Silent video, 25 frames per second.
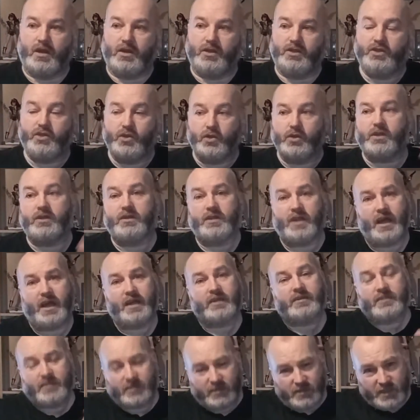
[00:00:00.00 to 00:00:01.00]

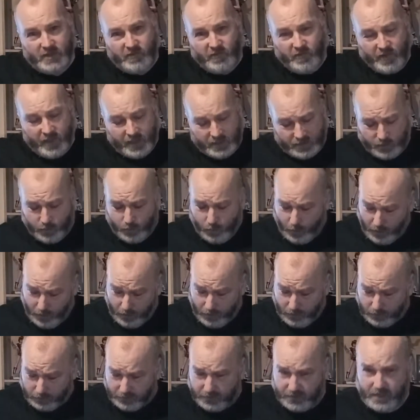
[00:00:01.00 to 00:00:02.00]
unilaterally affect the
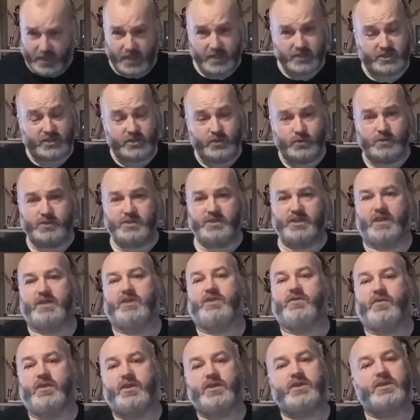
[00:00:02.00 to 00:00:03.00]
world. It's no
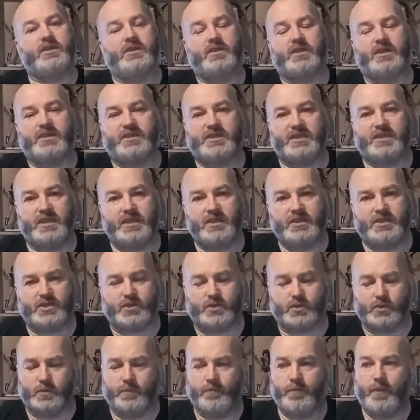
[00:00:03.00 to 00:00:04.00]
exaggeration to say
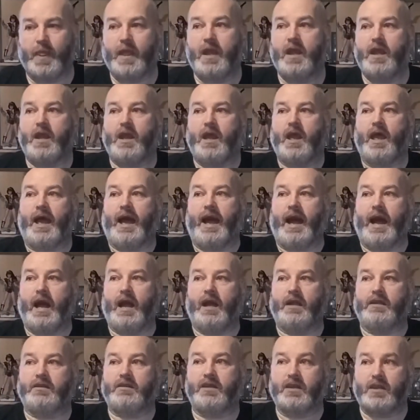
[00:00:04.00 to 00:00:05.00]
so.
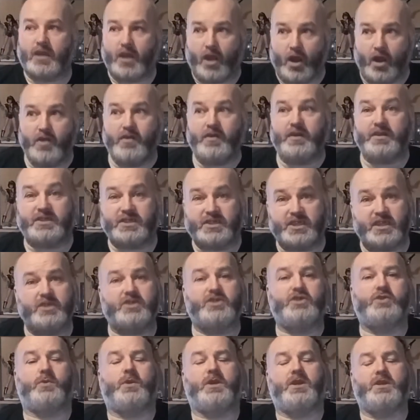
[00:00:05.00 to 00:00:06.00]
And the current
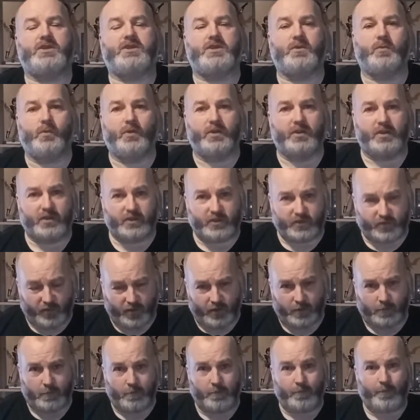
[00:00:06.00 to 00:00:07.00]
situation with
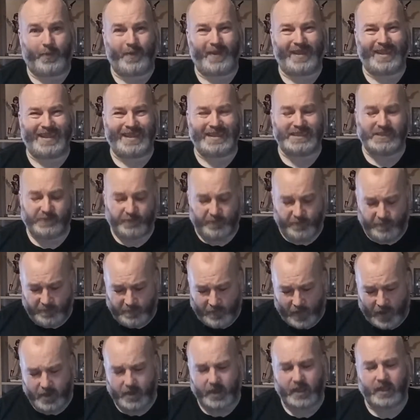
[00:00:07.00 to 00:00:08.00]
Trump is
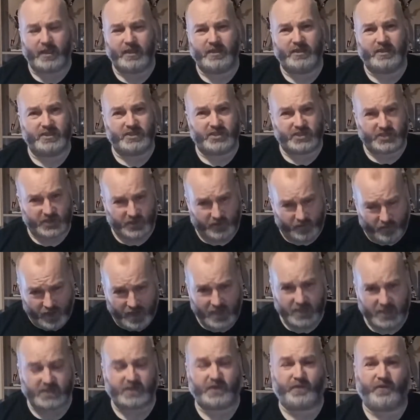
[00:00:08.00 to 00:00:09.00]
fucking
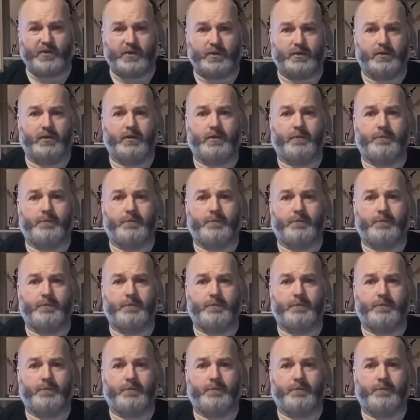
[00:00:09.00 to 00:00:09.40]
disgraceful.